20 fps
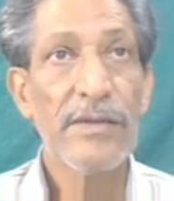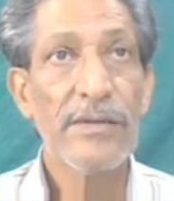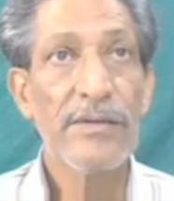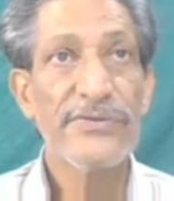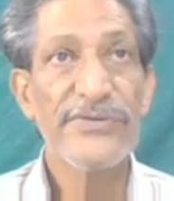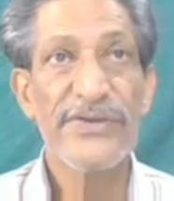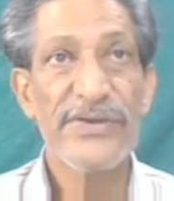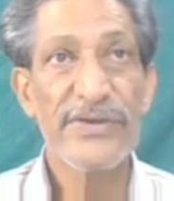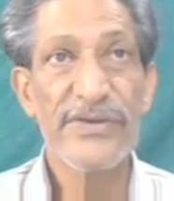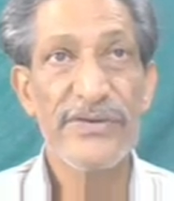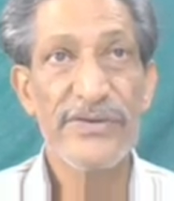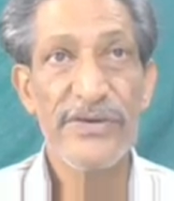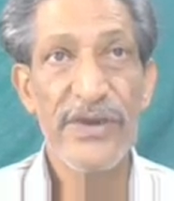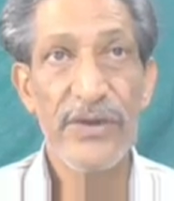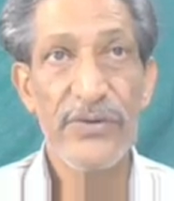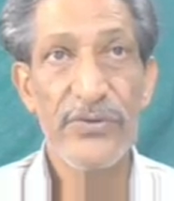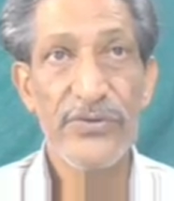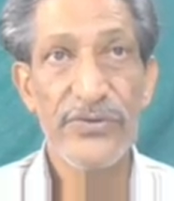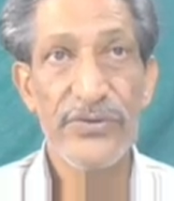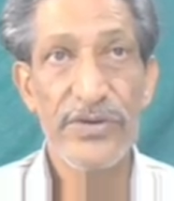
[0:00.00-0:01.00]
Circuit
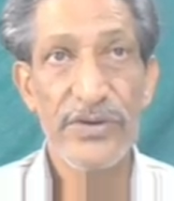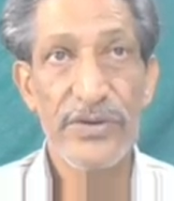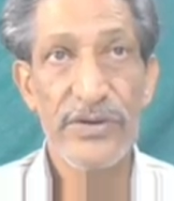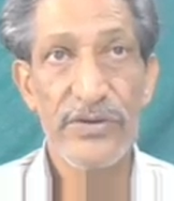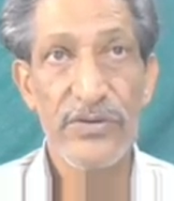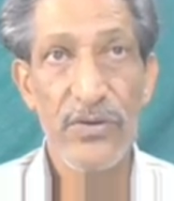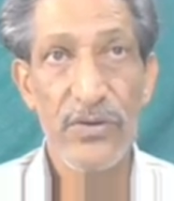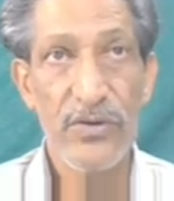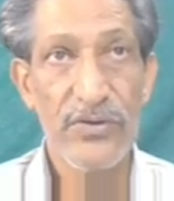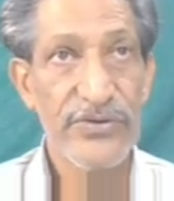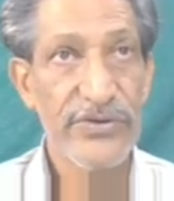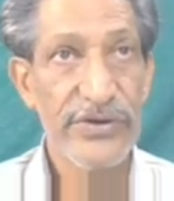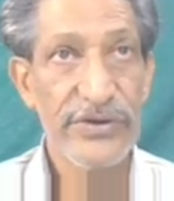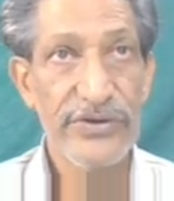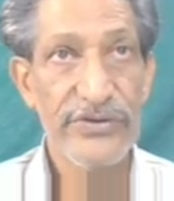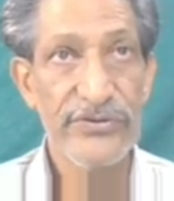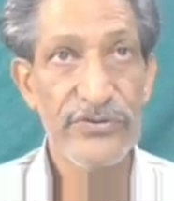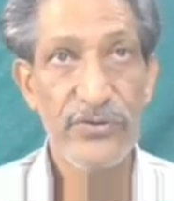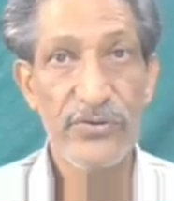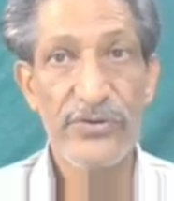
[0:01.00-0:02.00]
house in all
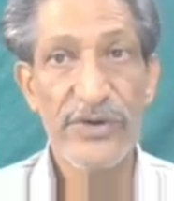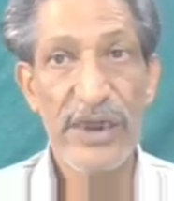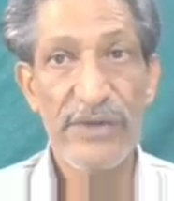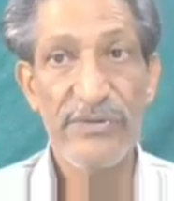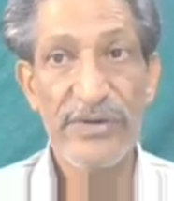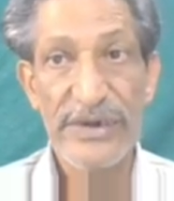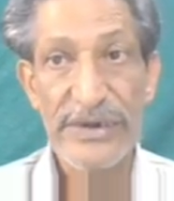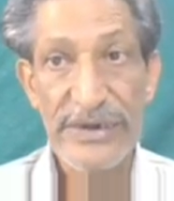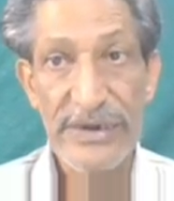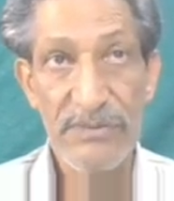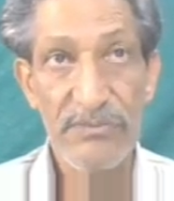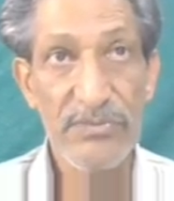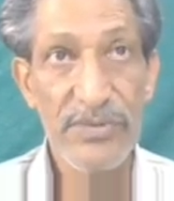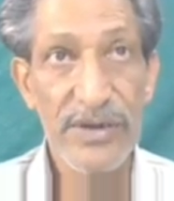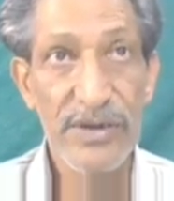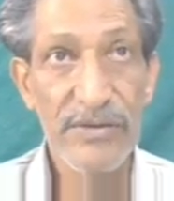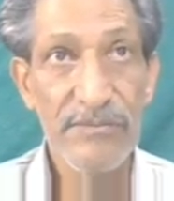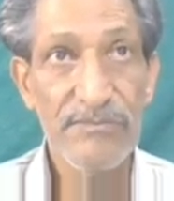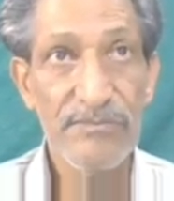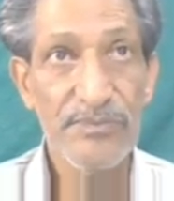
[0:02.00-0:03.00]
cities don't have a
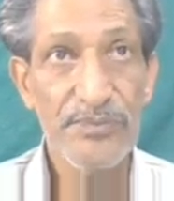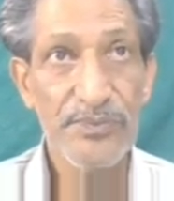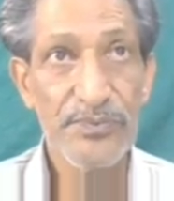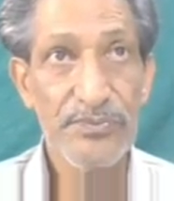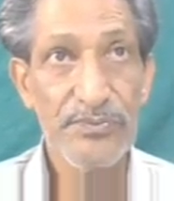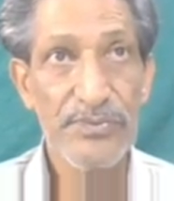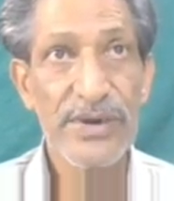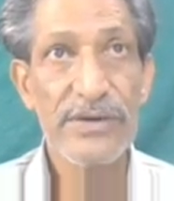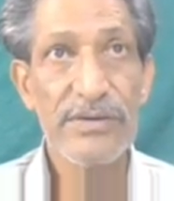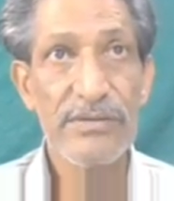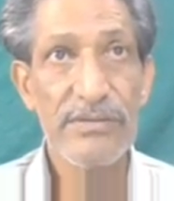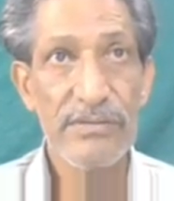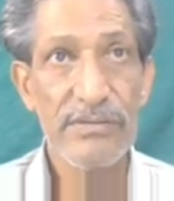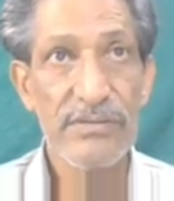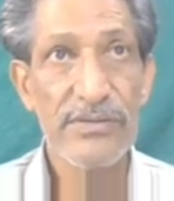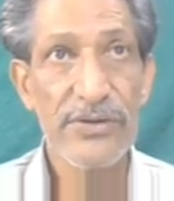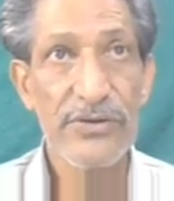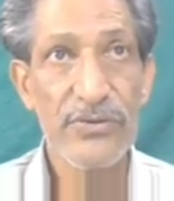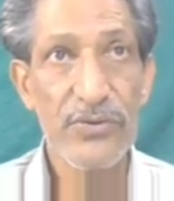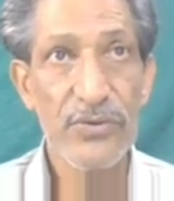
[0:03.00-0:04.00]
number, but
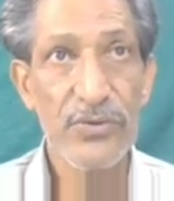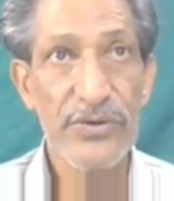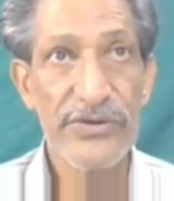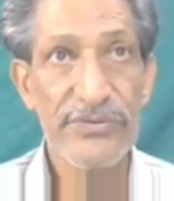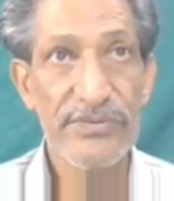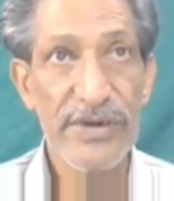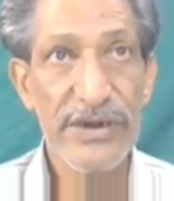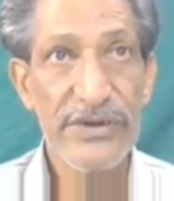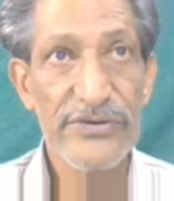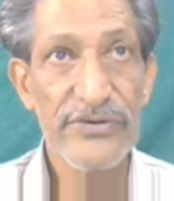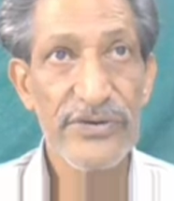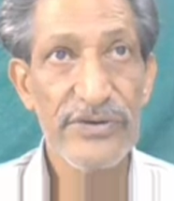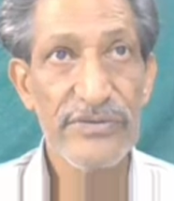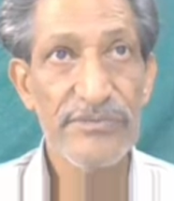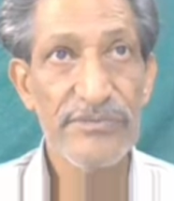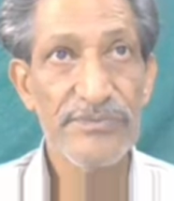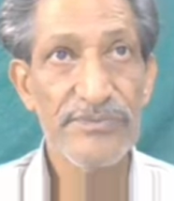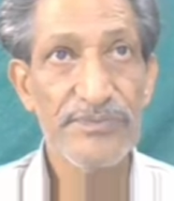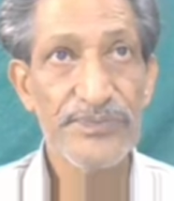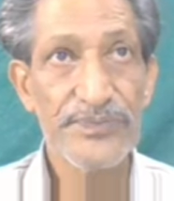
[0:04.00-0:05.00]
the road is
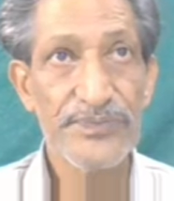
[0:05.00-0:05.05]
mentioned.